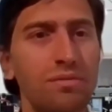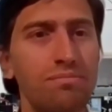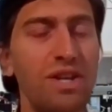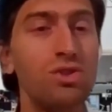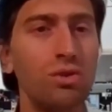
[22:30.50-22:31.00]

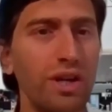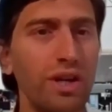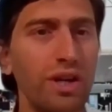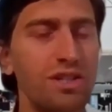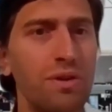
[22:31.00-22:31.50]

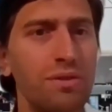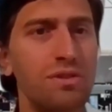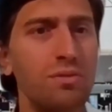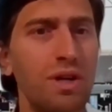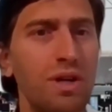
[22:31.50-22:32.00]
mentoring, I suppose,
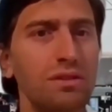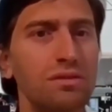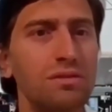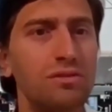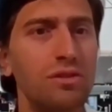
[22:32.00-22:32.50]
as well,
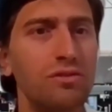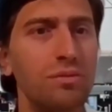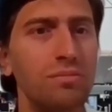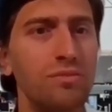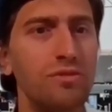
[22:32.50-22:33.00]

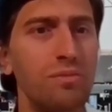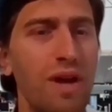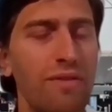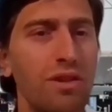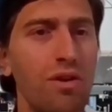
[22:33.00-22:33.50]
from
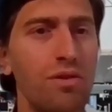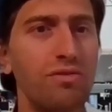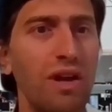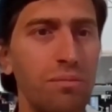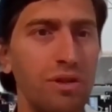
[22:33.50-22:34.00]
having their own
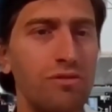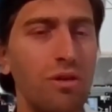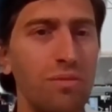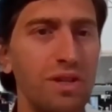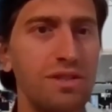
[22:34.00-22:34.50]
development
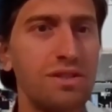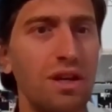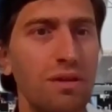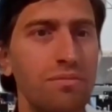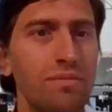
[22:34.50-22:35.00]
from these
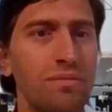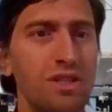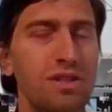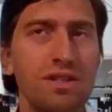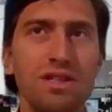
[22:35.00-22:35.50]

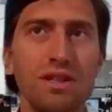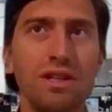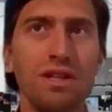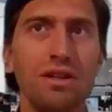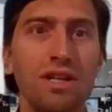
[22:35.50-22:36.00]
this
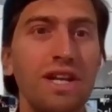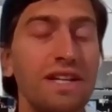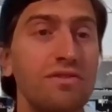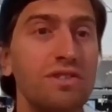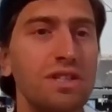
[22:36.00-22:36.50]

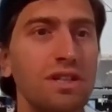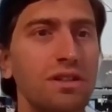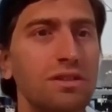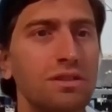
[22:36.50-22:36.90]
connectivity?